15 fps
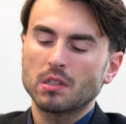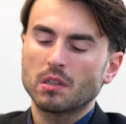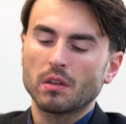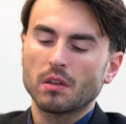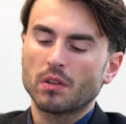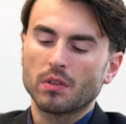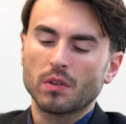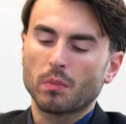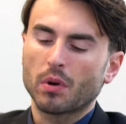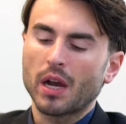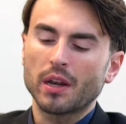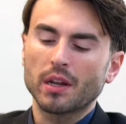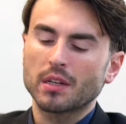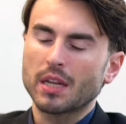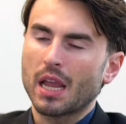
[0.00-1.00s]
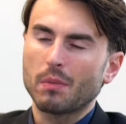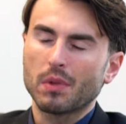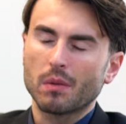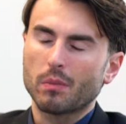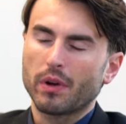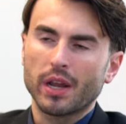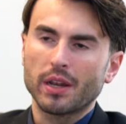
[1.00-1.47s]
The product name and
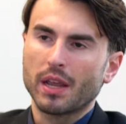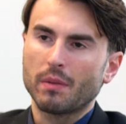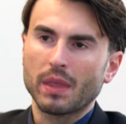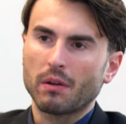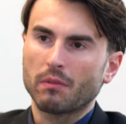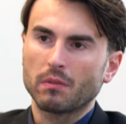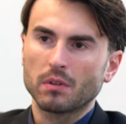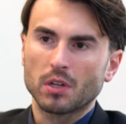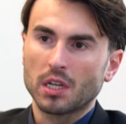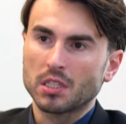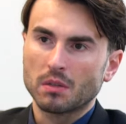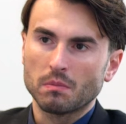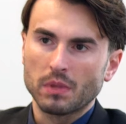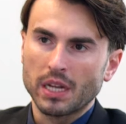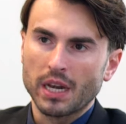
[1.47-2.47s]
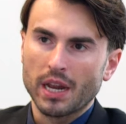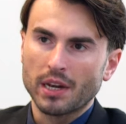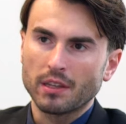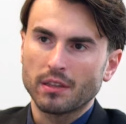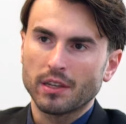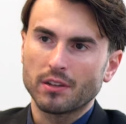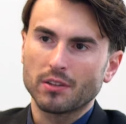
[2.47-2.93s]
the brand name, that doesn't mean
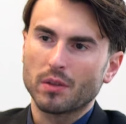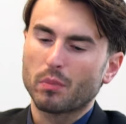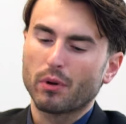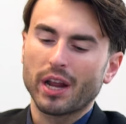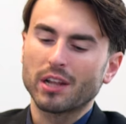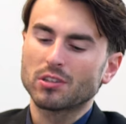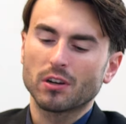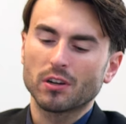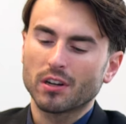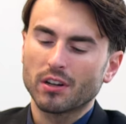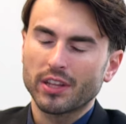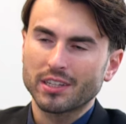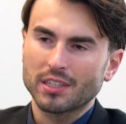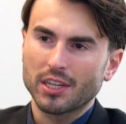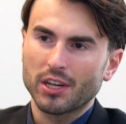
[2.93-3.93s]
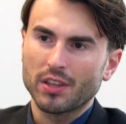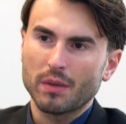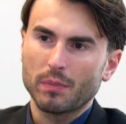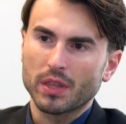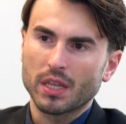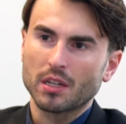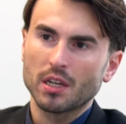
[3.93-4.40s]
anything. The brands aren't going to like to hear that,
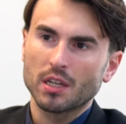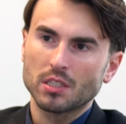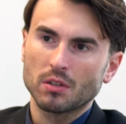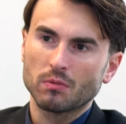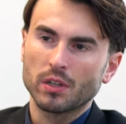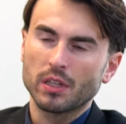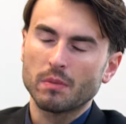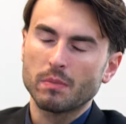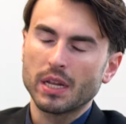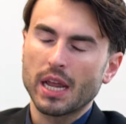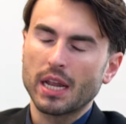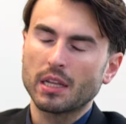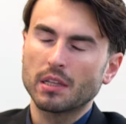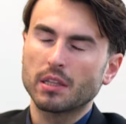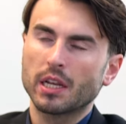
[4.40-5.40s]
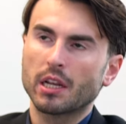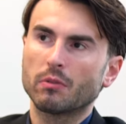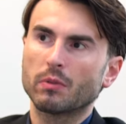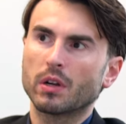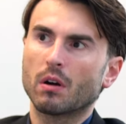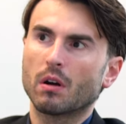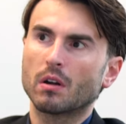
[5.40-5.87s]
but that doesn't really mean anything in
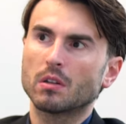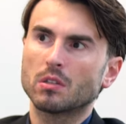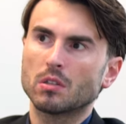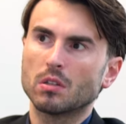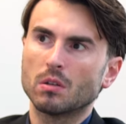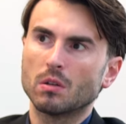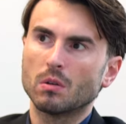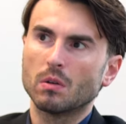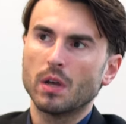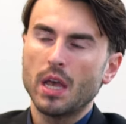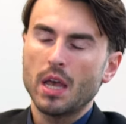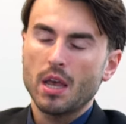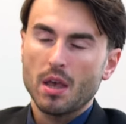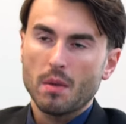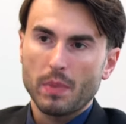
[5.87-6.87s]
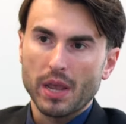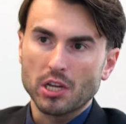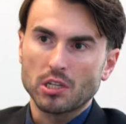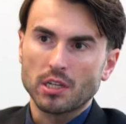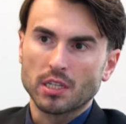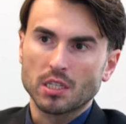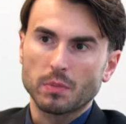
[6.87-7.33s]
regards to
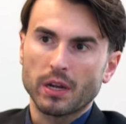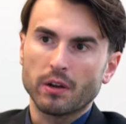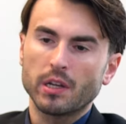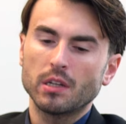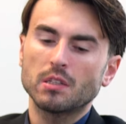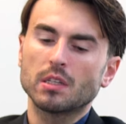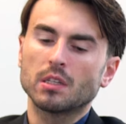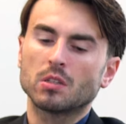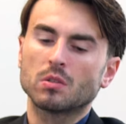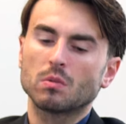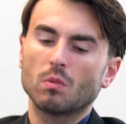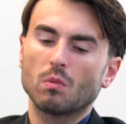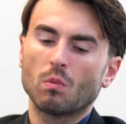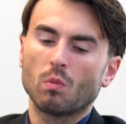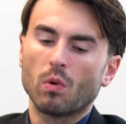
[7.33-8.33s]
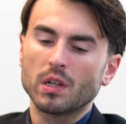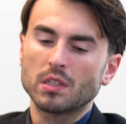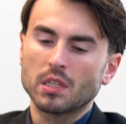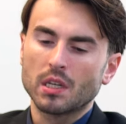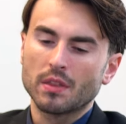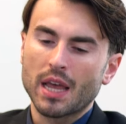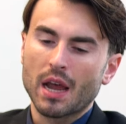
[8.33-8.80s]
patient experience. It's
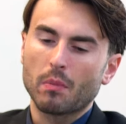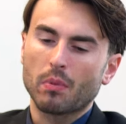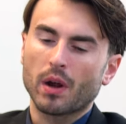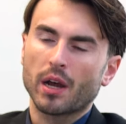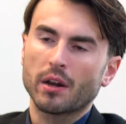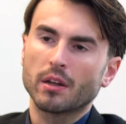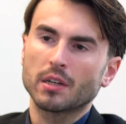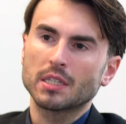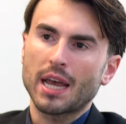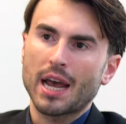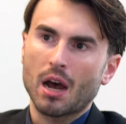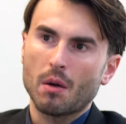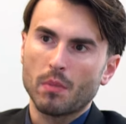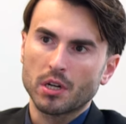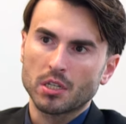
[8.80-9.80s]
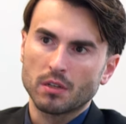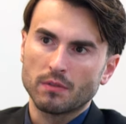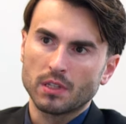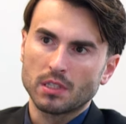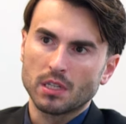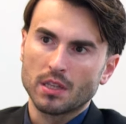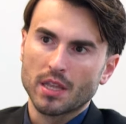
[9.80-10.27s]
what's in that product, how much of
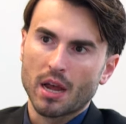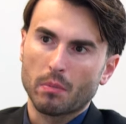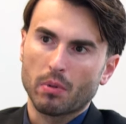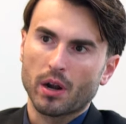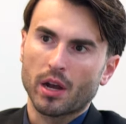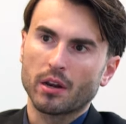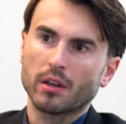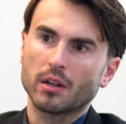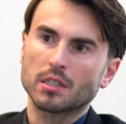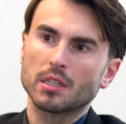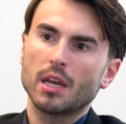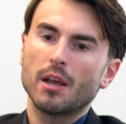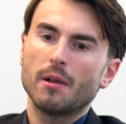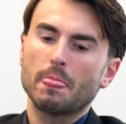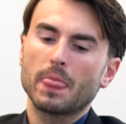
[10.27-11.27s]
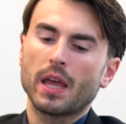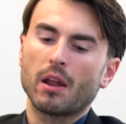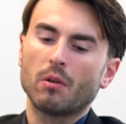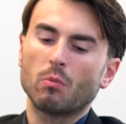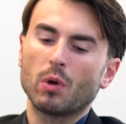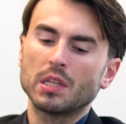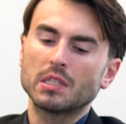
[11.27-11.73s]
it's in that product.
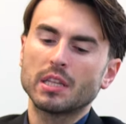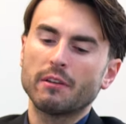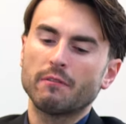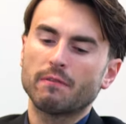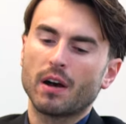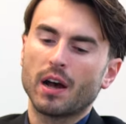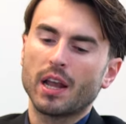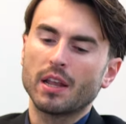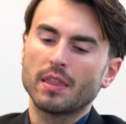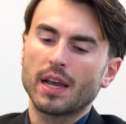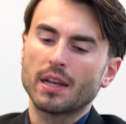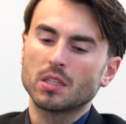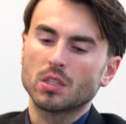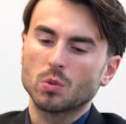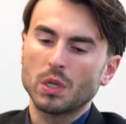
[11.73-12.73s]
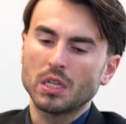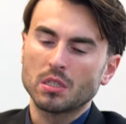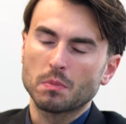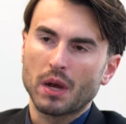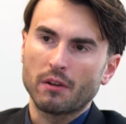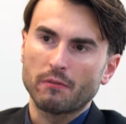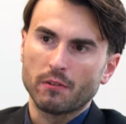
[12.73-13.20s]
And once they find that sweet
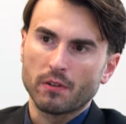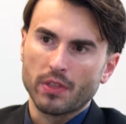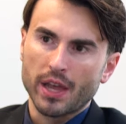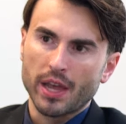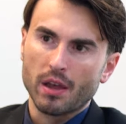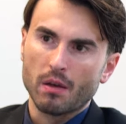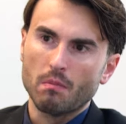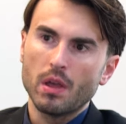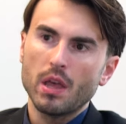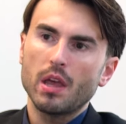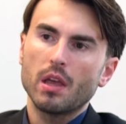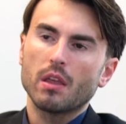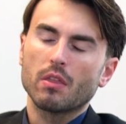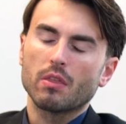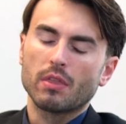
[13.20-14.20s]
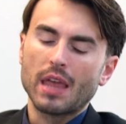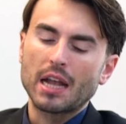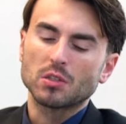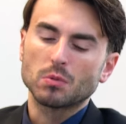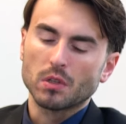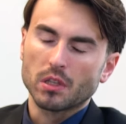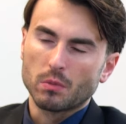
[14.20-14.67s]
spot for them,
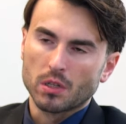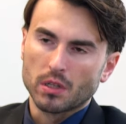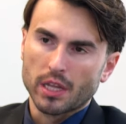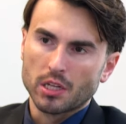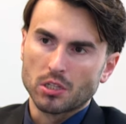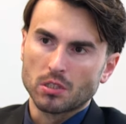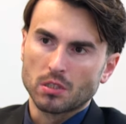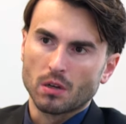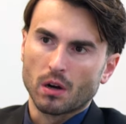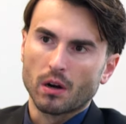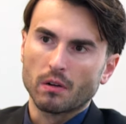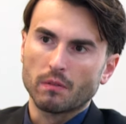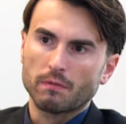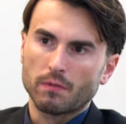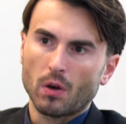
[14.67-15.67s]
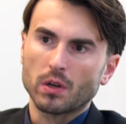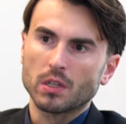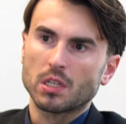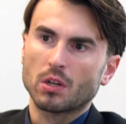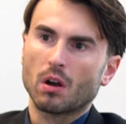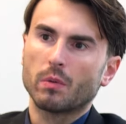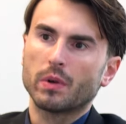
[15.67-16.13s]
that's really what they should start
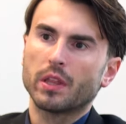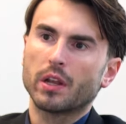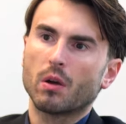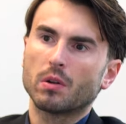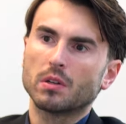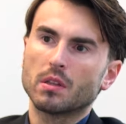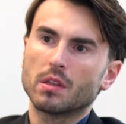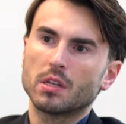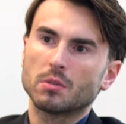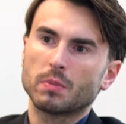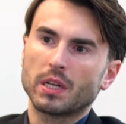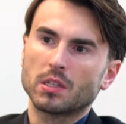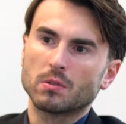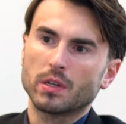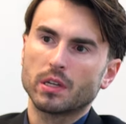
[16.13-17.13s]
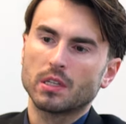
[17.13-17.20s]
focusing on when they go into the dispensary.